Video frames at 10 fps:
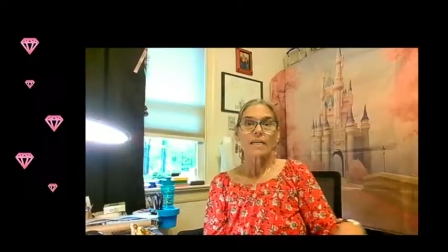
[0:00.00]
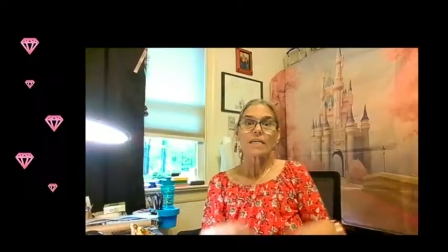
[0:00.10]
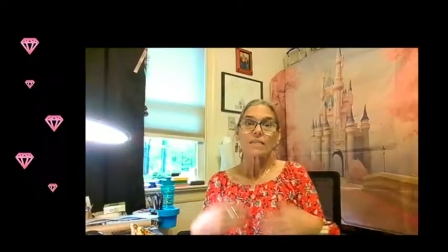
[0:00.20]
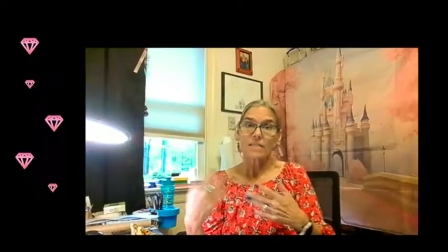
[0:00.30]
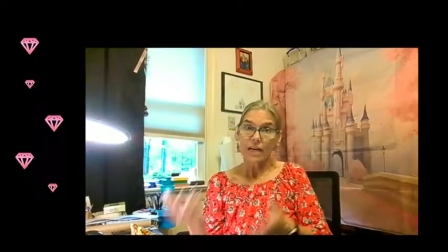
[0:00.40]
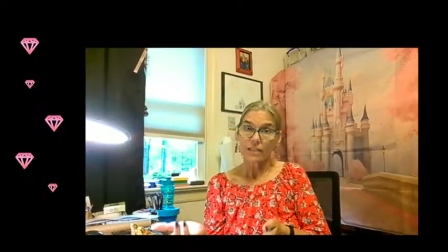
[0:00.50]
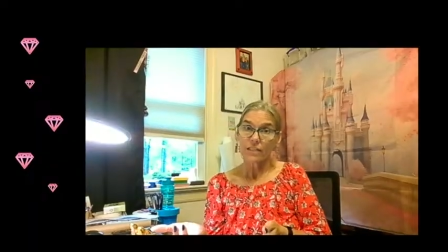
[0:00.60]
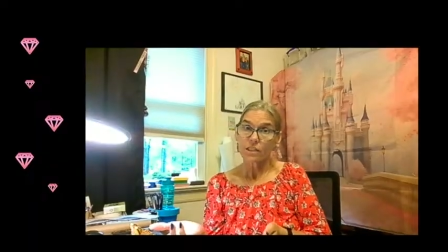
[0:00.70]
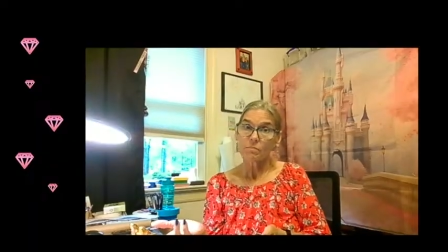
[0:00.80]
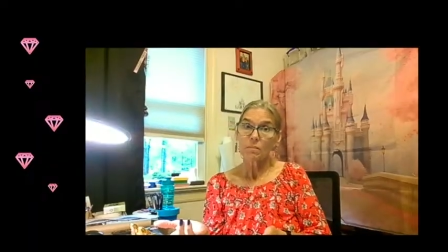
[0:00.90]
and he's not going
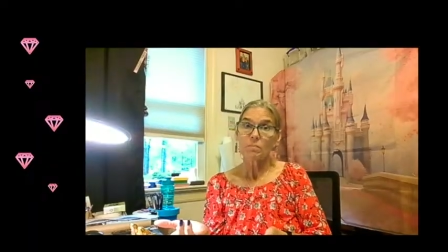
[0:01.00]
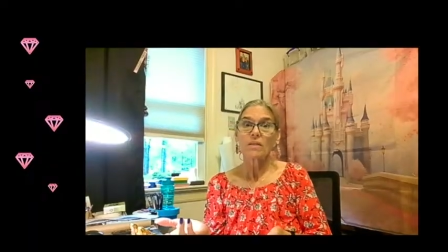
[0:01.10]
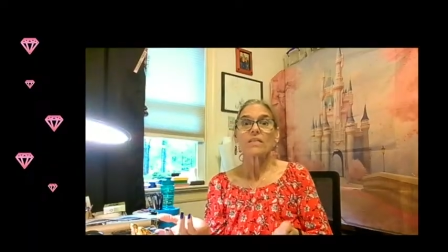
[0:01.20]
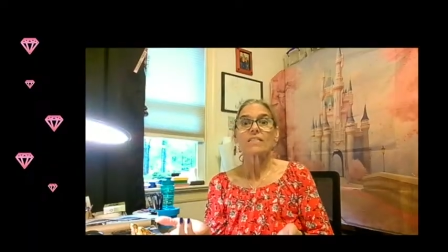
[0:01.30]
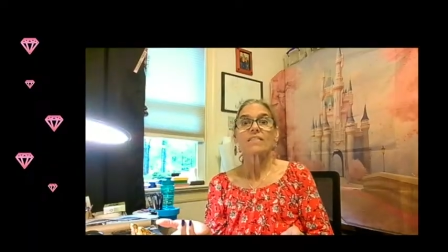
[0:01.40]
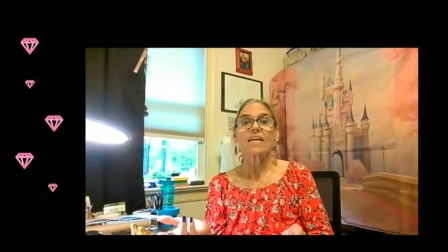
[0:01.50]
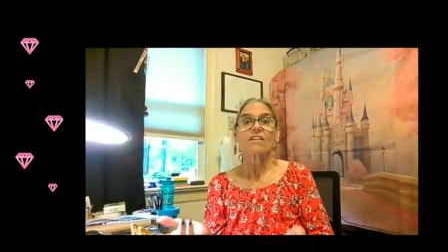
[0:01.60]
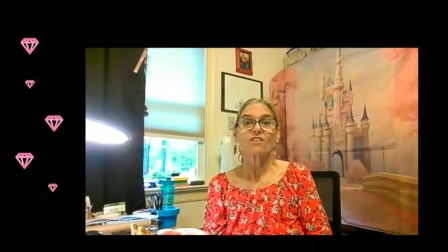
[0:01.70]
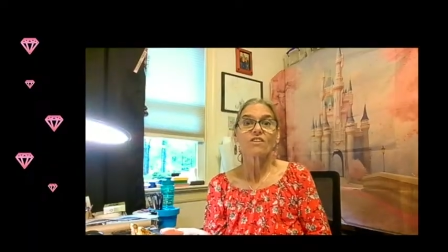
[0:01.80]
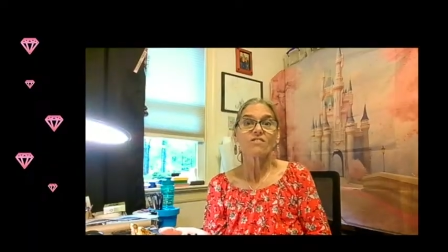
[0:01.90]
to jump up here and say
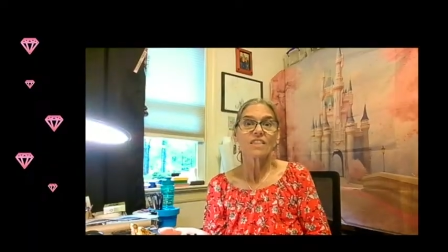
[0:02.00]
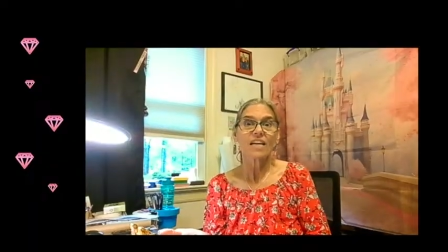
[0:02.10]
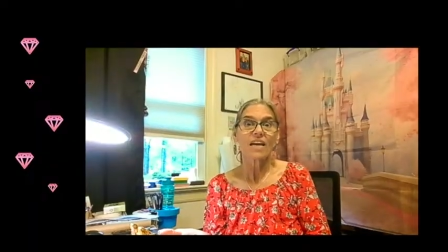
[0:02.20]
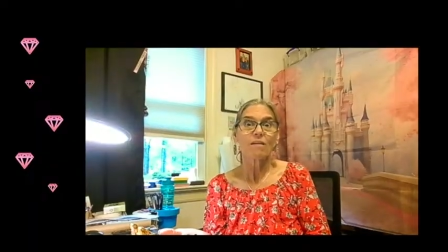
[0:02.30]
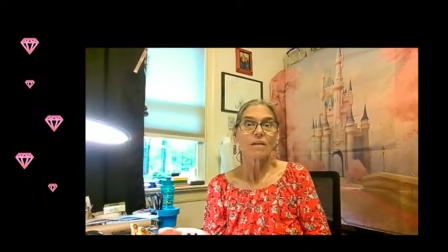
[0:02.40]
hello today